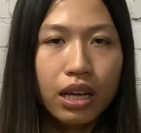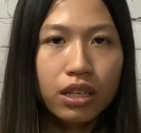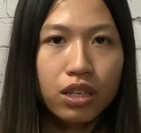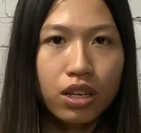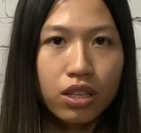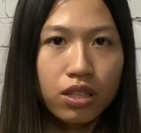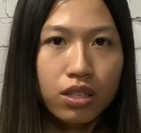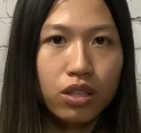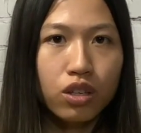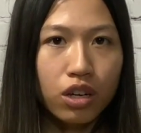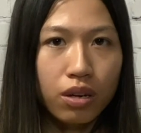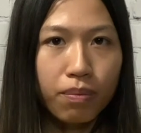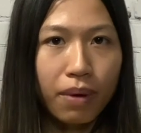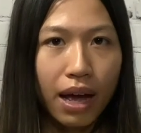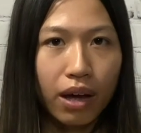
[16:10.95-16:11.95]
to
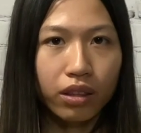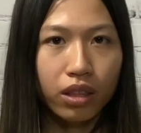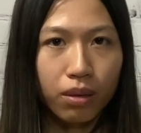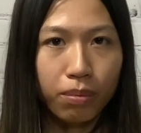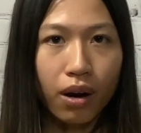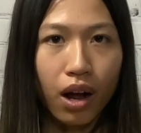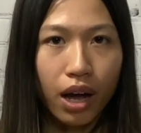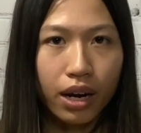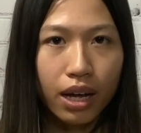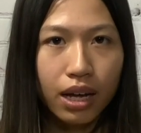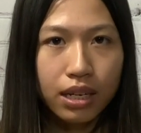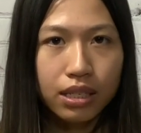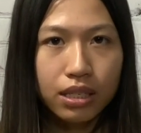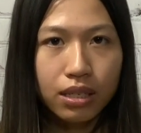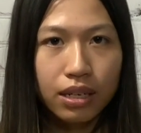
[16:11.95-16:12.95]
scoop out the
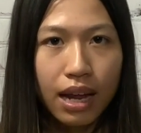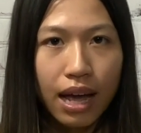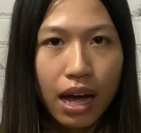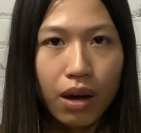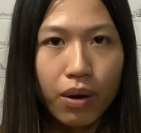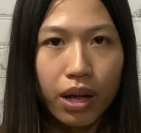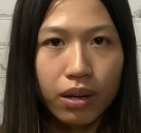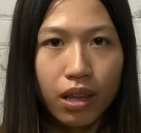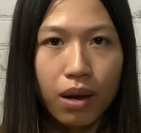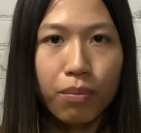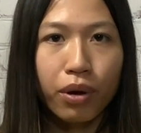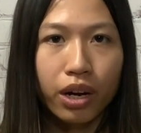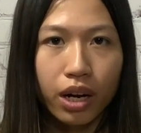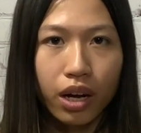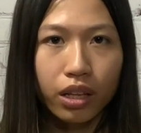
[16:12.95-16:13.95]
product now and then
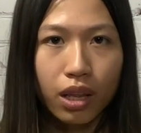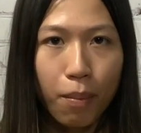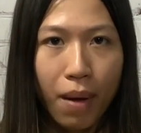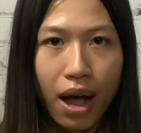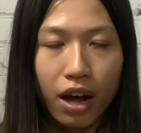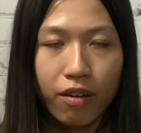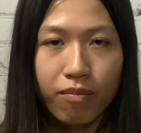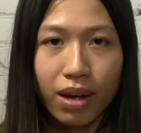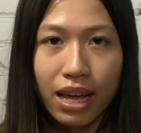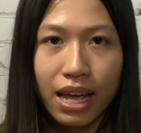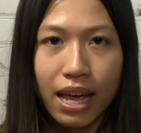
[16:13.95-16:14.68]
put it on the back of my